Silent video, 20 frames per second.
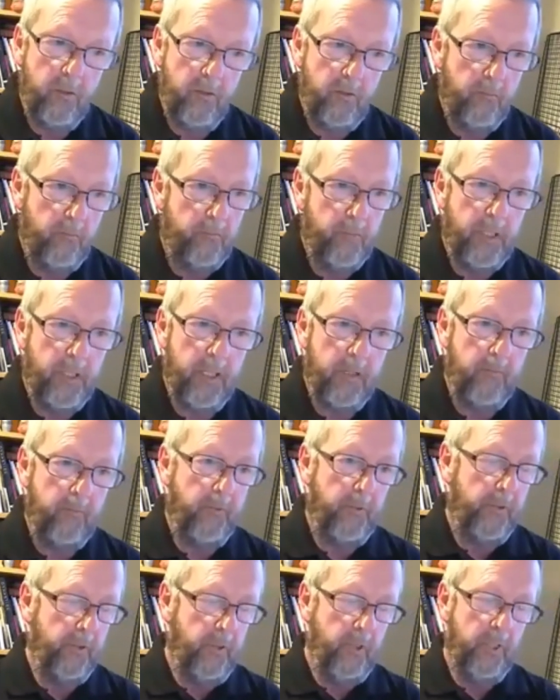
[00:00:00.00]

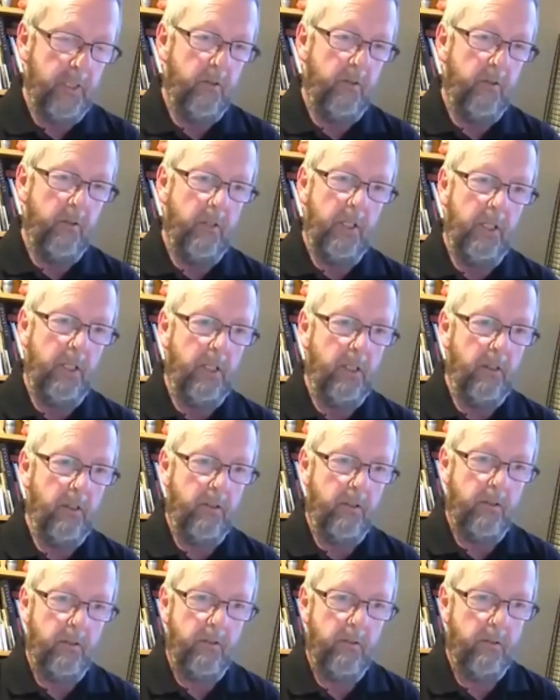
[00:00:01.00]
pumps, you don't need
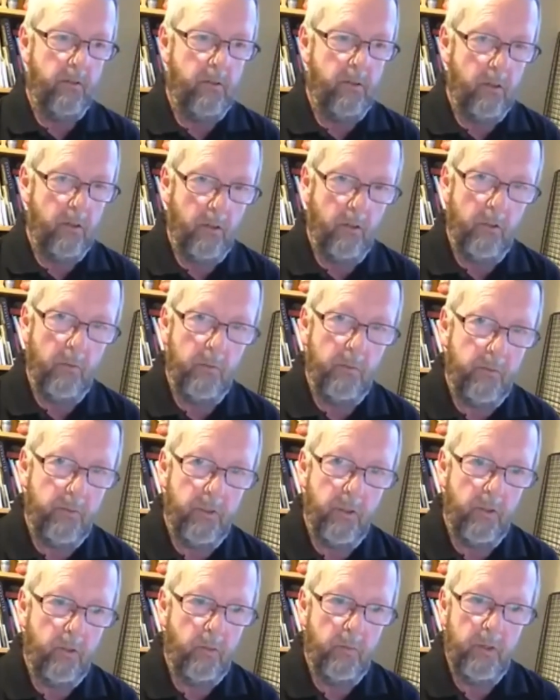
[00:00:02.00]

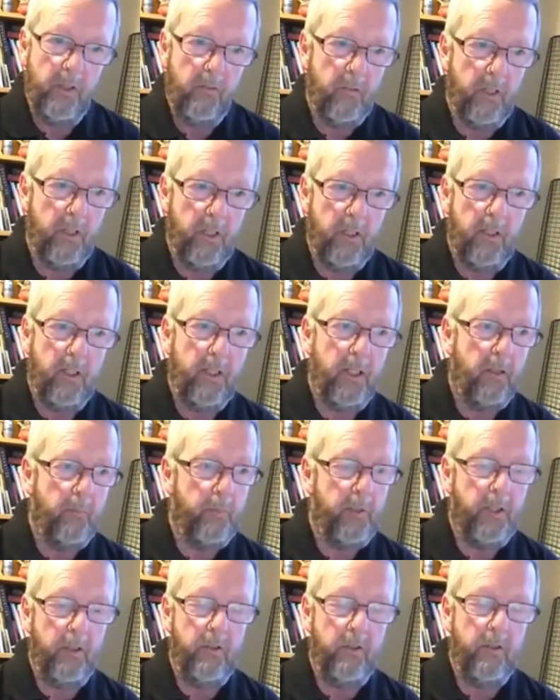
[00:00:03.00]
tubing really. You get a
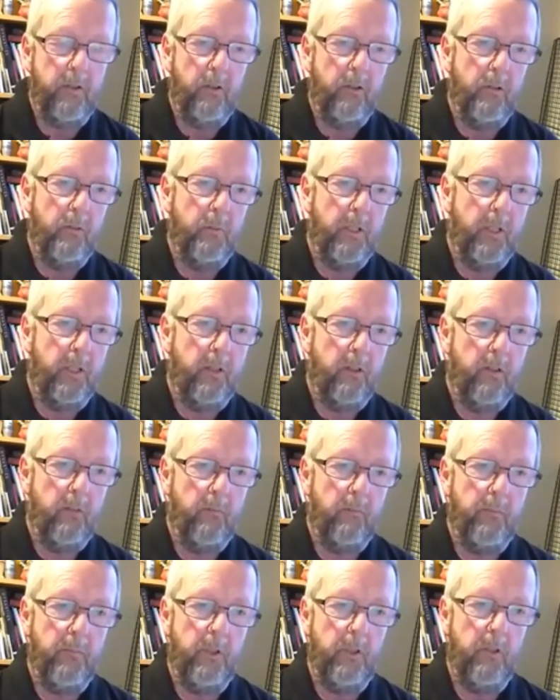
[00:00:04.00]
bit of tubing.
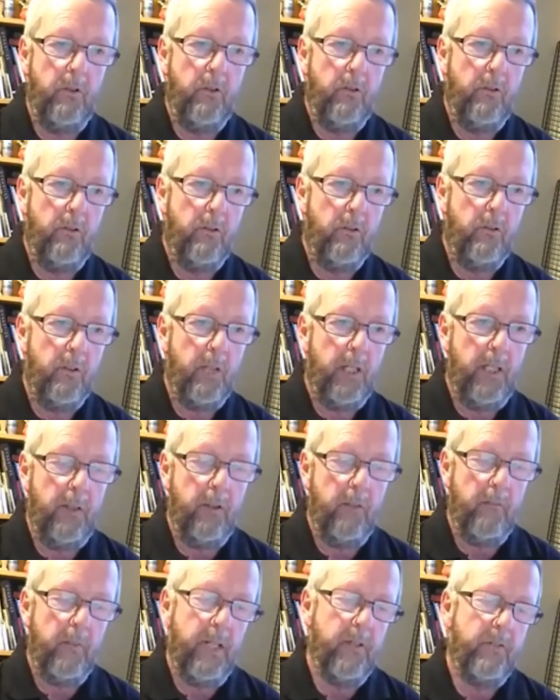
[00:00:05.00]
You can drain the
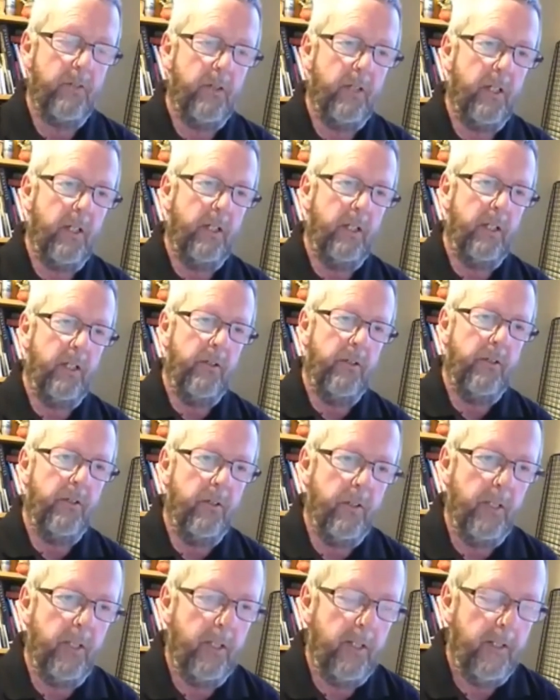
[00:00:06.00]
mash tun
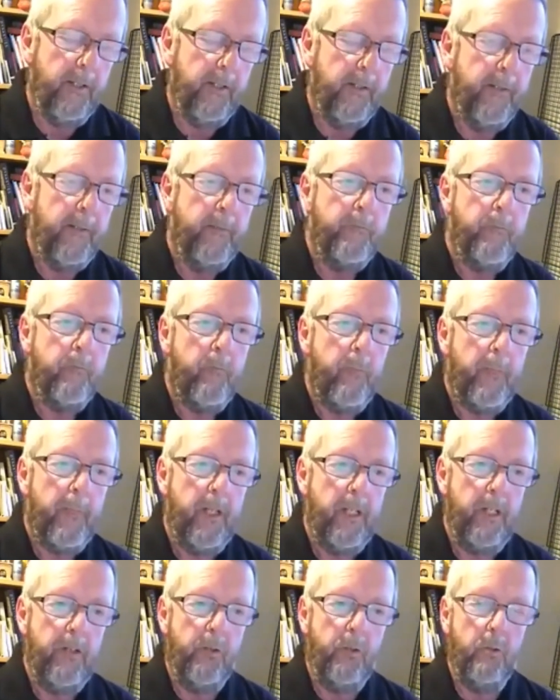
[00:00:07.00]
into
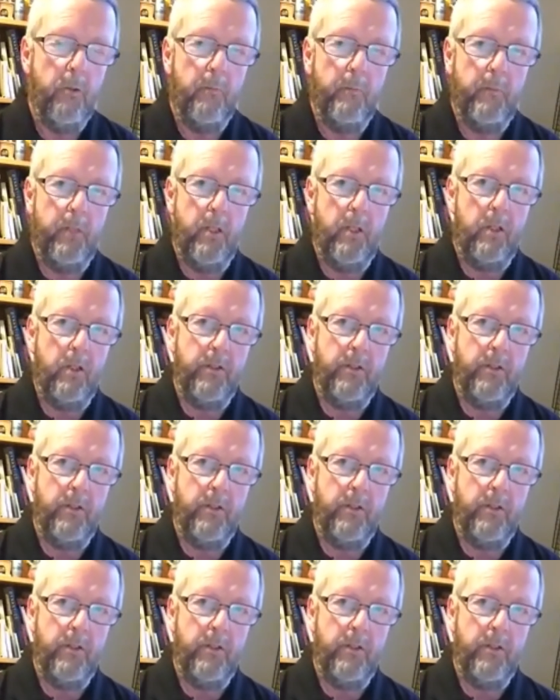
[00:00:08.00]
a pot.